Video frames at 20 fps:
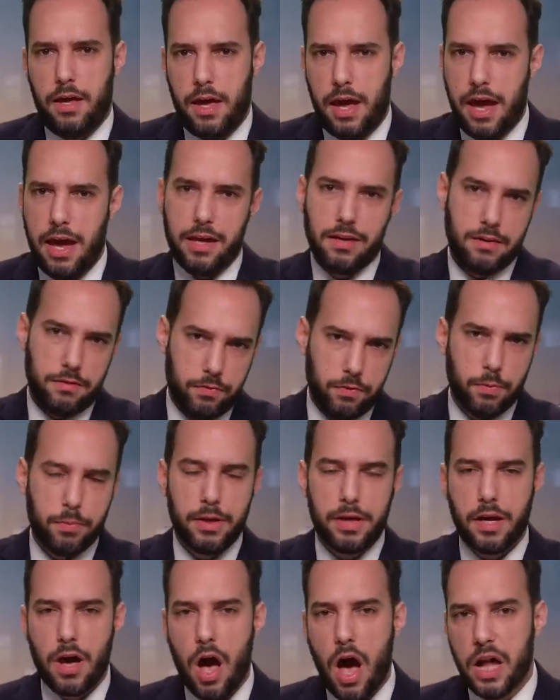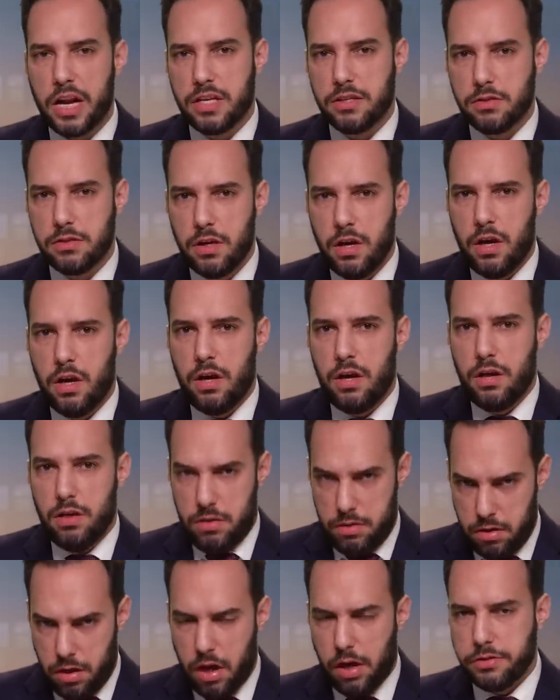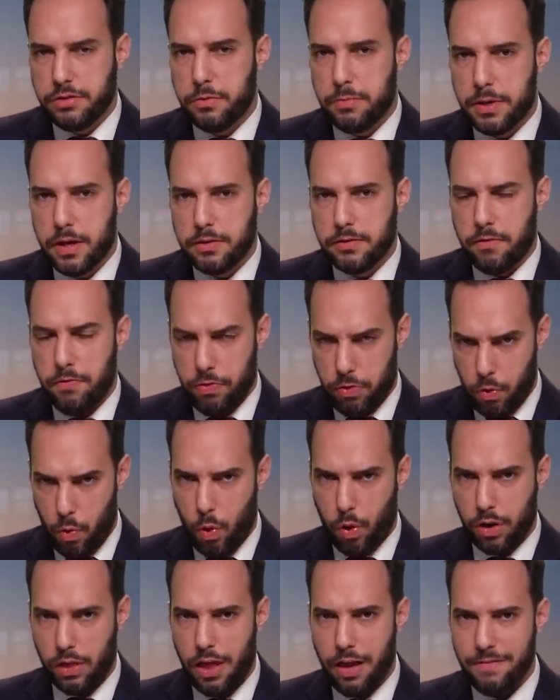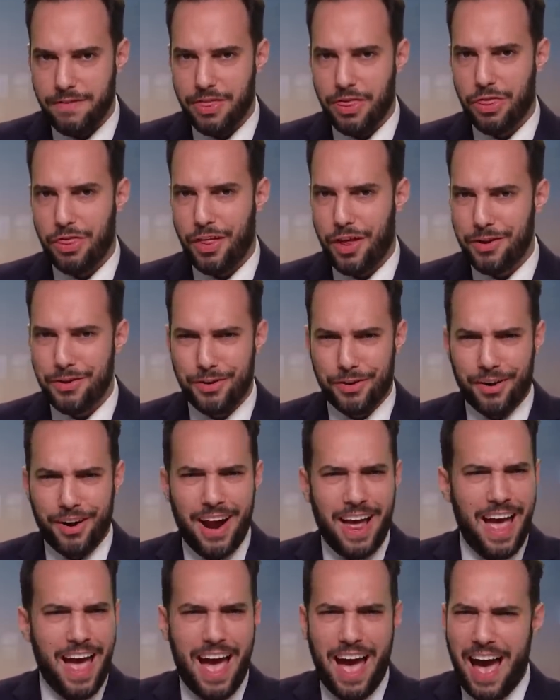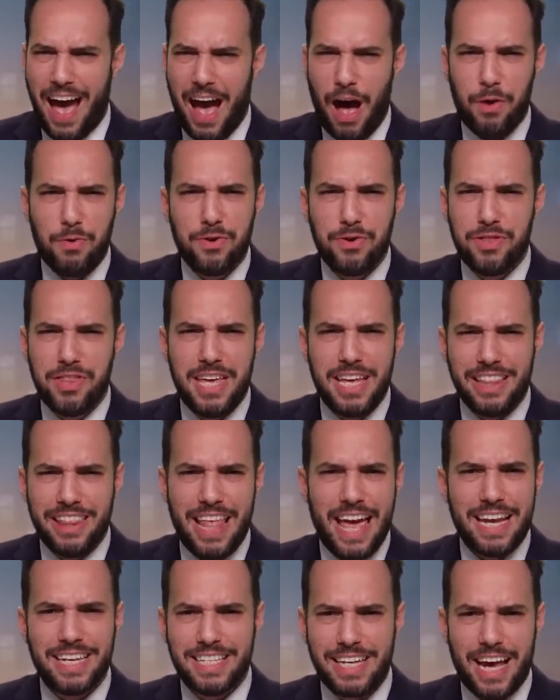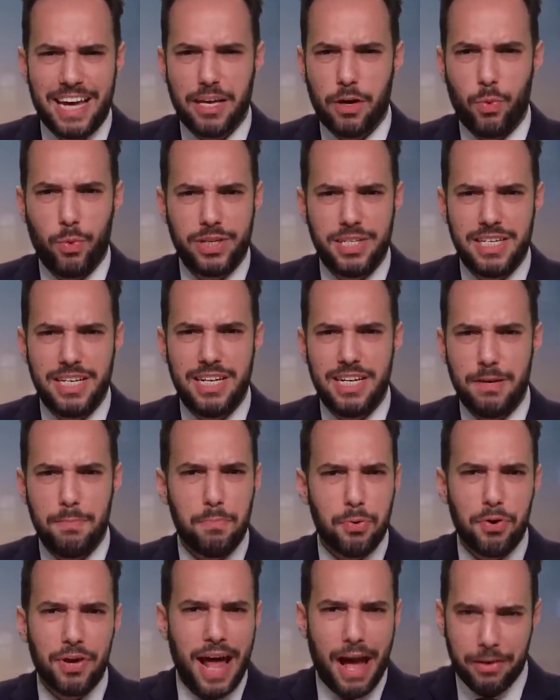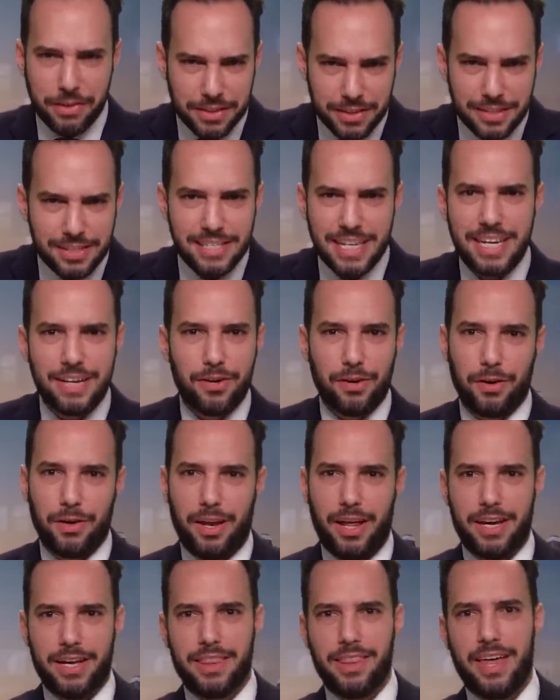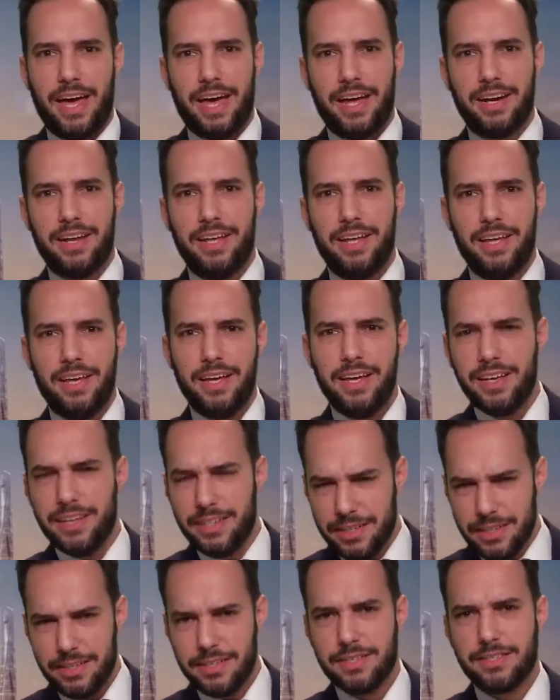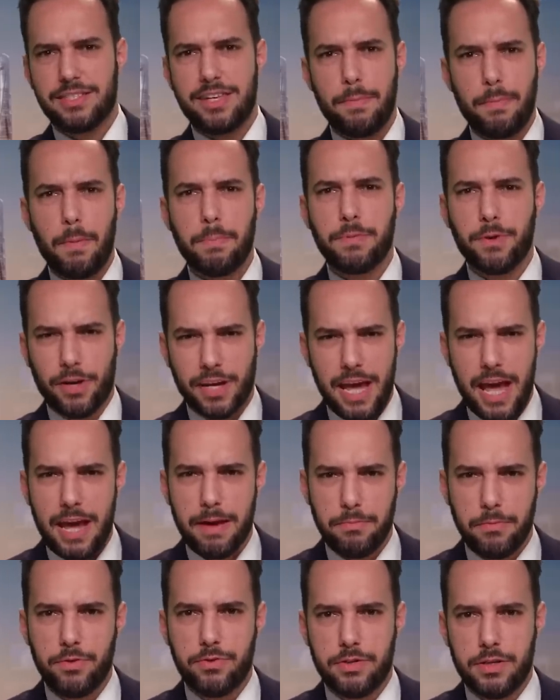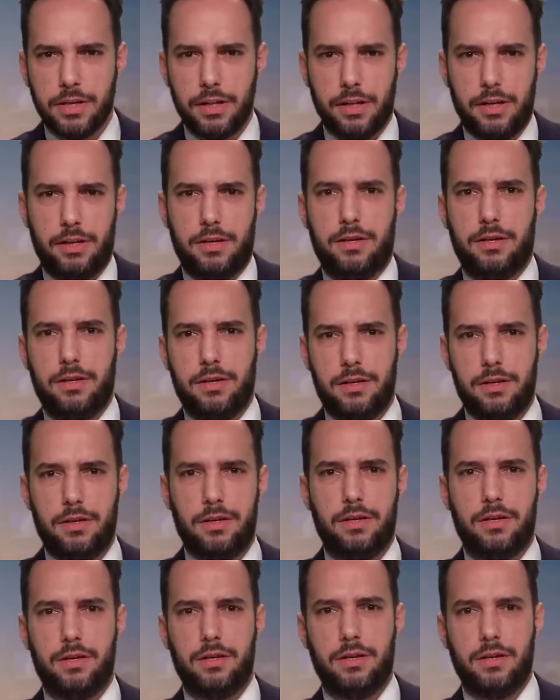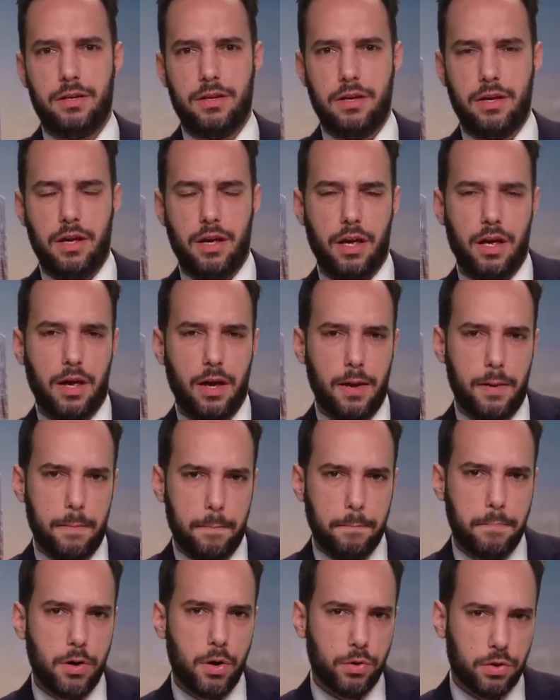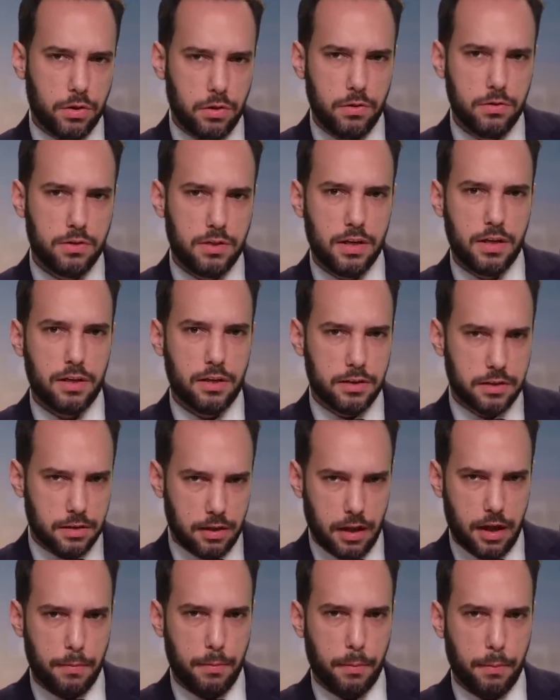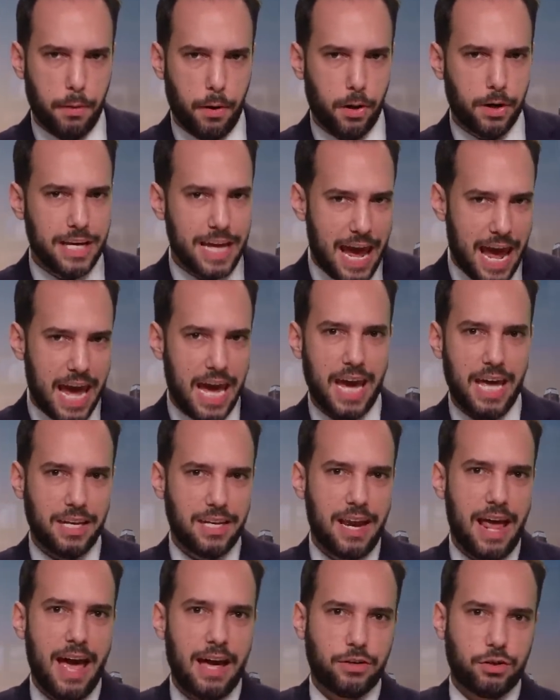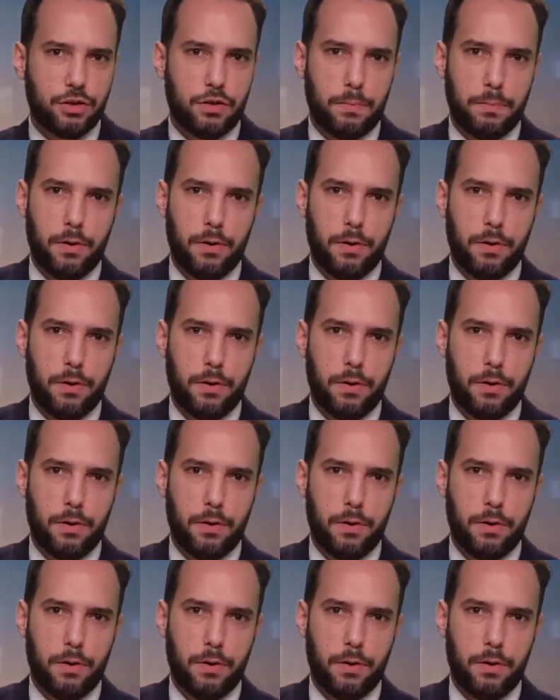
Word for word: And if we're being honest, also because of Thor, Love, and Thunder. How could they let Taika Waititi put out a stinker like that? Step up your game, New Zealand. Both New Zealand's Labour Party and National